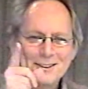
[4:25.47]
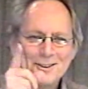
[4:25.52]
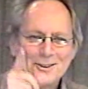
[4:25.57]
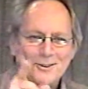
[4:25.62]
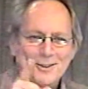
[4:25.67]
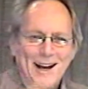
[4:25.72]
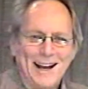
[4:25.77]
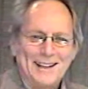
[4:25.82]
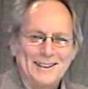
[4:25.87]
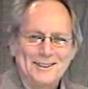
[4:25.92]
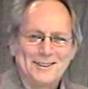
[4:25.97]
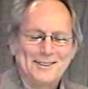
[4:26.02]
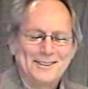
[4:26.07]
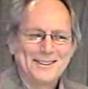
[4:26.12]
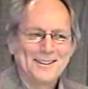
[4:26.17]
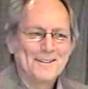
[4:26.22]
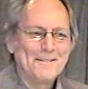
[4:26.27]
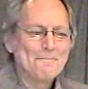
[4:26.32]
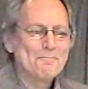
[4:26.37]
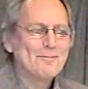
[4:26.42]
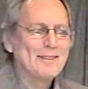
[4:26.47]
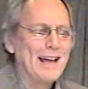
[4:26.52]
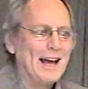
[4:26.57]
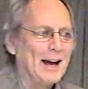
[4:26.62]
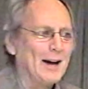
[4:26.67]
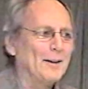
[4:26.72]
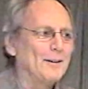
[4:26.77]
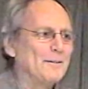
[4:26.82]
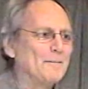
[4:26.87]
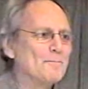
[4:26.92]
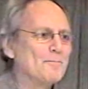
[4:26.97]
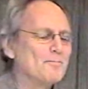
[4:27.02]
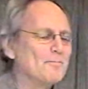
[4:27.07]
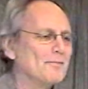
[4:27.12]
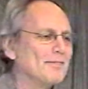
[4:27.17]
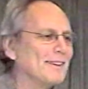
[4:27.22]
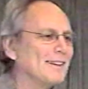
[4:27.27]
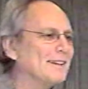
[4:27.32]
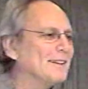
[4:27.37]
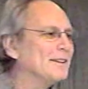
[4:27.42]
Stress. Now,
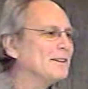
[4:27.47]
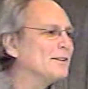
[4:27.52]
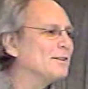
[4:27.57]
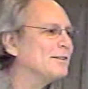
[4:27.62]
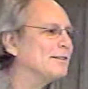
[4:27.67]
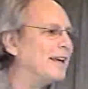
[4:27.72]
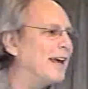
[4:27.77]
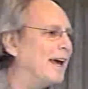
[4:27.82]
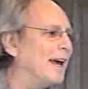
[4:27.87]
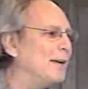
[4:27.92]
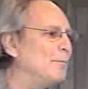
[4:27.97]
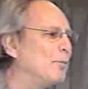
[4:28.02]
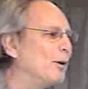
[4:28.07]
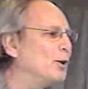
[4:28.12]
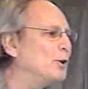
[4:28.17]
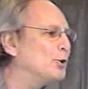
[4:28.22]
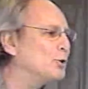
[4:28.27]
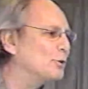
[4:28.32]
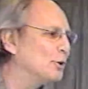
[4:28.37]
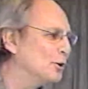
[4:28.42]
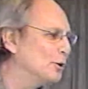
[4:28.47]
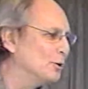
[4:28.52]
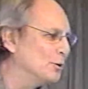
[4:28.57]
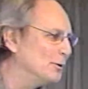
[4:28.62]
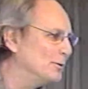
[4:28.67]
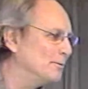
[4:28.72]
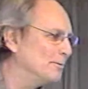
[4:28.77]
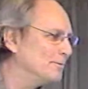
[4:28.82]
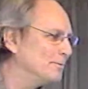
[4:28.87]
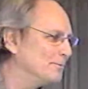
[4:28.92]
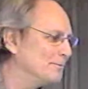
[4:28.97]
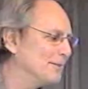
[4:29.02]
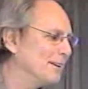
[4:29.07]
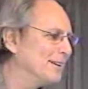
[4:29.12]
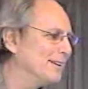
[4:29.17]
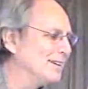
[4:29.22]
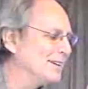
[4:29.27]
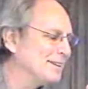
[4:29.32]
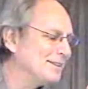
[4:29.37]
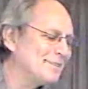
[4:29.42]
sad but true.
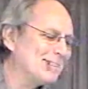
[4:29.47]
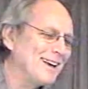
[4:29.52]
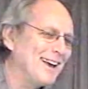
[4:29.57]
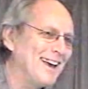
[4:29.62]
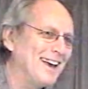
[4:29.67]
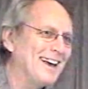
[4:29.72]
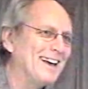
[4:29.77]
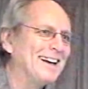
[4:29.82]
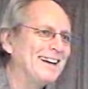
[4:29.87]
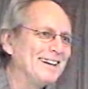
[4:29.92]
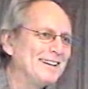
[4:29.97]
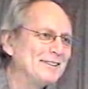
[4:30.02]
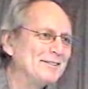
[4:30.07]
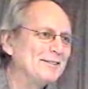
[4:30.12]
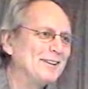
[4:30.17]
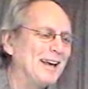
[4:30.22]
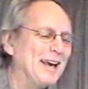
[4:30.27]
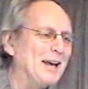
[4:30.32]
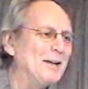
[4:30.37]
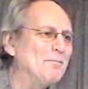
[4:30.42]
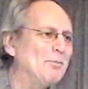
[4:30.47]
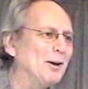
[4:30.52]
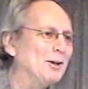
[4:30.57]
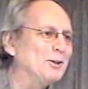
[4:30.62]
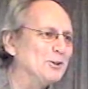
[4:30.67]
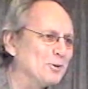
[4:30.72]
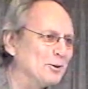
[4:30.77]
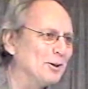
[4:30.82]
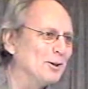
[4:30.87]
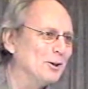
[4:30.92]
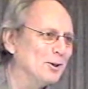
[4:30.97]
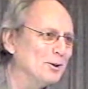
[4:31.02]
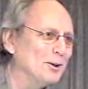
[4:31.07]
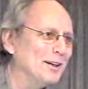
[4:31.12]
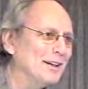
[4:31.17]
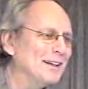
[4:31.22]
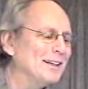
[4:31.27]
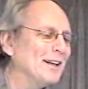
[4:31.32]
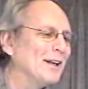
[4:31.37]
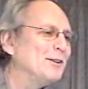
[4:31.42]
Sad but true.
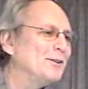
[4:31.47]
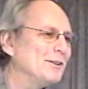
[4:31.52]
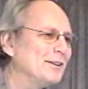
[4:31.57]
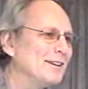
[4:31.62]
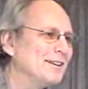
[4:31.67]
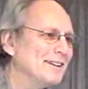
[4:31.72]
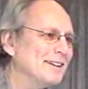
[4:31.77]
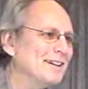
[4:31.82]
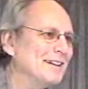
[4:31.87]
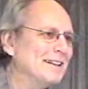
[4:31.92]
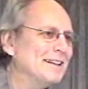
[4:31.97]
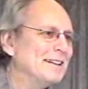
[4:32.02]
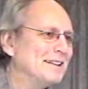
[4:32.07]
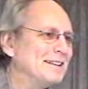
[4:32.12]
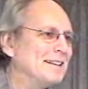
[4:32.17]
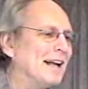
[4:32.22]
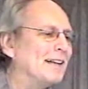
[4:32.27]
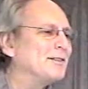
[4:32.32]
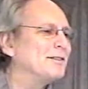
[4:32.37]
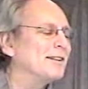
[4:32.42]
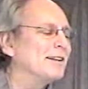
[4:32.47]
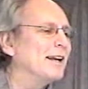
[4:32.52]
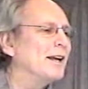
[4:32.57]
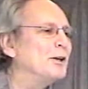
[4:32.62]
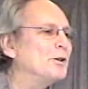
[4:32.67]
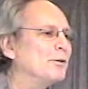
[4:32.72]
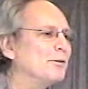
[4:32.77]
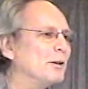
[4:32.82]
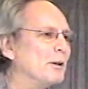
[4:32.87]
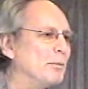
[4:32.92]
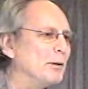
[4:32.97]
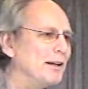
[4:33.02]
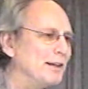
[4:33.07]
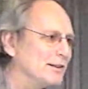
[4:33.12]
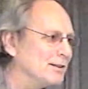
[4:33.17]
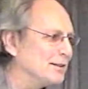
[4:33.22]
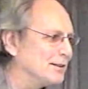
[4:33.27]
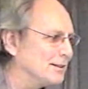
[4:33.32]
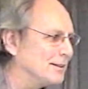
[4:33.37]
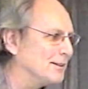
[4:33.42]
That's the nature of the
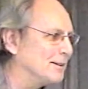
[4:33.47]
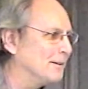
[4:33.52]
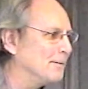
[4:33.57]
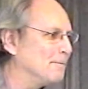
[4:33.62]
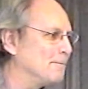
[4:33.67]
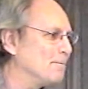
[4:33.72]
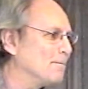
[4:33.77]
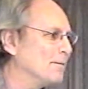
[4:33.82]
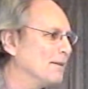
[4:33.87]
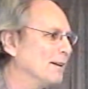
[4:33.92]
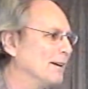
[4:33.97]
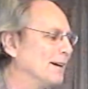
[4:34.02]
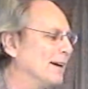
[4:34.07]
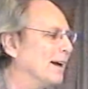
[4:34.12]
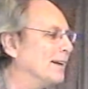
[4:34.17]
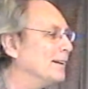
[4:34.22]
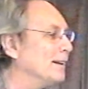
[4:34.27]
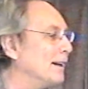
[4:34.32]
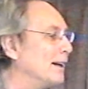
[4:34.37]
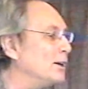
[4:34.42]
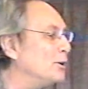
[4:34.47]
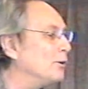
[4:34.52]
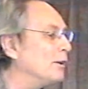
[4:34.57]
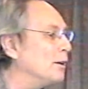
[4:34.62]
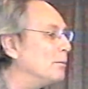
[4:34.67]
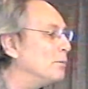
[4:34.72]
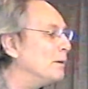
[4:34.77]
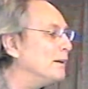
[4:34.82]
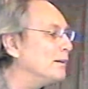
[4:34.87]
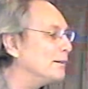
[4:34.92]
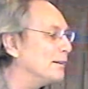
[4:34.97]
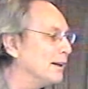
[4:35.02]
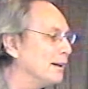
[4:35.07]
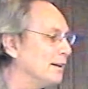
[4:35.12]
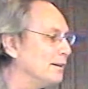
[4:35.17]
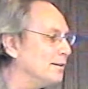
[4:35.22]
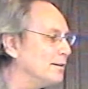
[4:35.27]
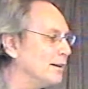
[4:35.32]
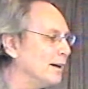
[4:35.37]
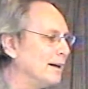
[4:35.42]
beast. And the nature of the beast
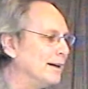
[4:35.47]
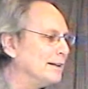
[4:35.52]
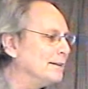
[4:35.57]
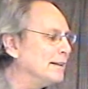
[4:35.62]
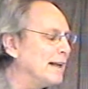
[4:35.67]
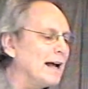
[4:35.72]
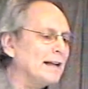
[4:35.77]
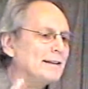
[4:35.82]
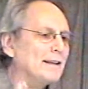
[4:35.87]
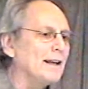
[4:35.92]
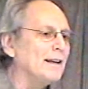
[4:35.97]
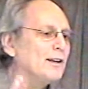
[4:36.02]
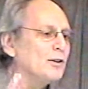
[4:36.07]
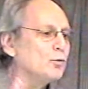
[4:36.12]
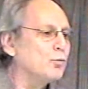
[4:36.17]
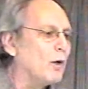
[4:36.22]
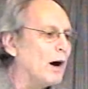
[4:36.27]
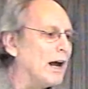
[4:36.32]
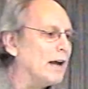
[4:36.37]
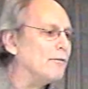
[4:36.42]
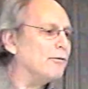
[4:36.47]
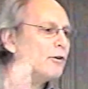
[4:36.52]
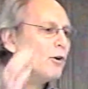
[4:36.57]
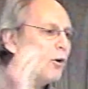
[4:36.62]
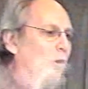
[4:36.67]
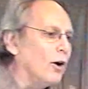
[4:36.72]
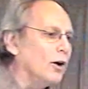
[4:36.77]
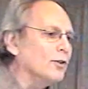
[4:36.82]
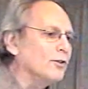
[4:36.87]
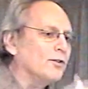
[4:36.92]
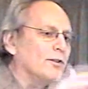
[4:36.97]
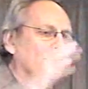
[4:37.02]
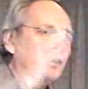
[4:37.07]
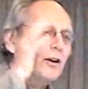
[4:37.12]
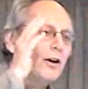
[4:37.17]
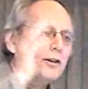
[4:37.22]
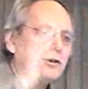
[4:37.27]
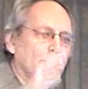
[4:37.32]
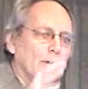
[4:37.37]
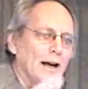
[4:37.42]
is not that his wife caused
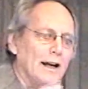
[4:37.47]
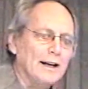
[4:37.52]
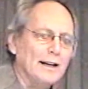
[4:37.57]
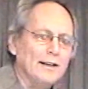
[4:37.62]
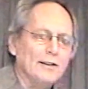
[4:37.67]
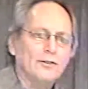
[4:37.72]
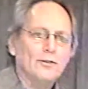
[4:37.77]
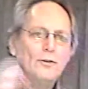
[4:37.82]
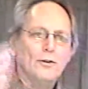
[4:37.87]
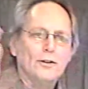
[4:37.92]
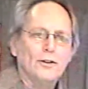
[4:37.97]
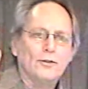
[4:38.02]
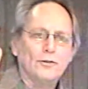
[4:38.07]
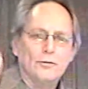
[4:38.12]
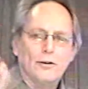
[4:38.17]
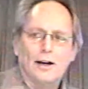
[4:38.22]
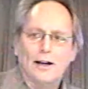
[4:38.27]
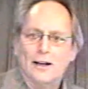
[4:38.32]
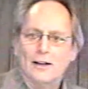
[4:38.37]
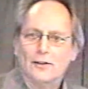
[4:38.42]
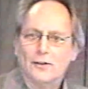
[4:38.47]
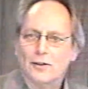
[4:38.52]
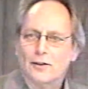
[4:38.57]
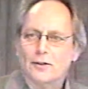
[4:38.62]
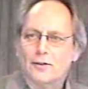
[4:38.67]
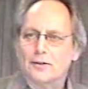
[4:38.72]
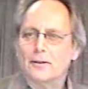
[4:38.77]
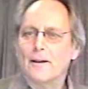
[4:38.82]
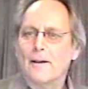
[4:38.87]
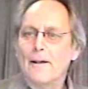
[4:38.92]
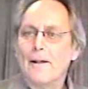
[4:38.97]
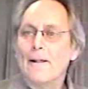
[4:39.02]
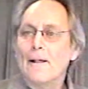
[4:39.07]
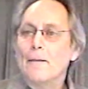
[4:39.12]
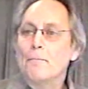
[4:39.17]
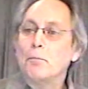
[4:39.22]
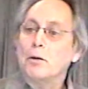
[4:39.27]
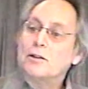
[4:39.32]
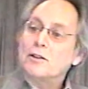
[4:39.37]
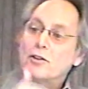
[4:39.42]
the arthritis or the psoriasis,
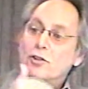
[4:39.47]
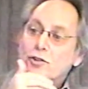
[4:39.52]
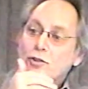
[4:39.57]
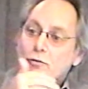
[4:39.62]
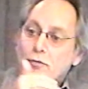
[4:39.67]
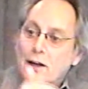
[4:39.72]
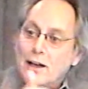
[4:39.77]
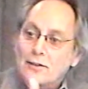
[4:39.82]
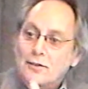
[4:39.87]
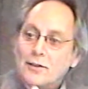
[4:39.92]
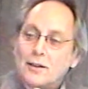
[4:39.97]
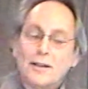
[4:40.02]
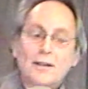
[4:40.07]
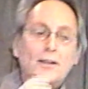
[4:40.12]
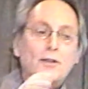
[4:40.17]
but the stress in